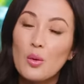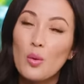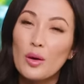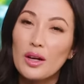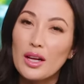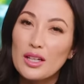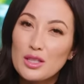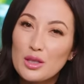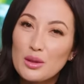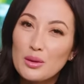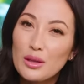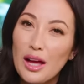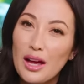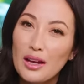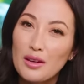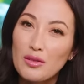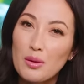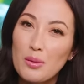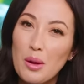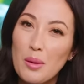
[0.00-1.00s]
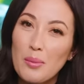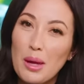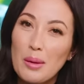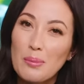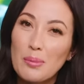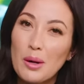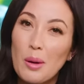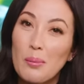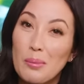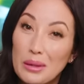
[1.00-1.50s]
What I do like for my
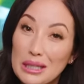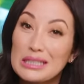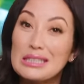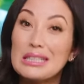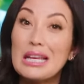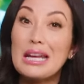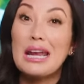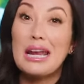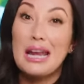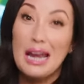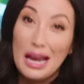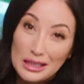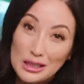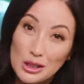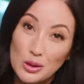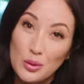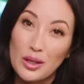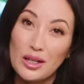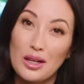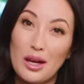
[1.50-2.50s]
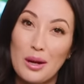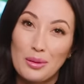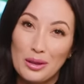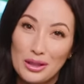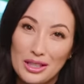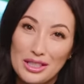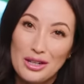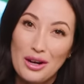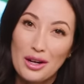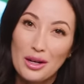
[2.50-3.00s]
main pump is the next one I'm
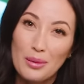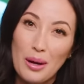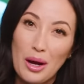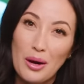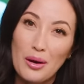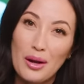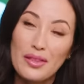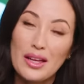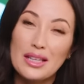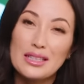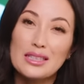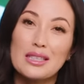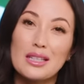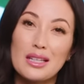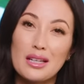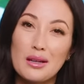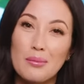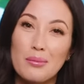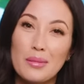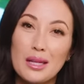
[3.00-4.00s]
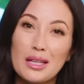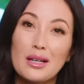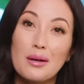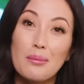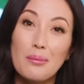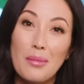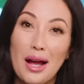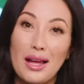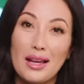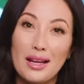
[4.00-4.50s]
gonna talk about and that's the
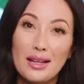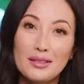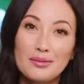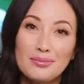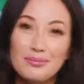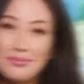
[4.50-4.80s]
Ameda Mya.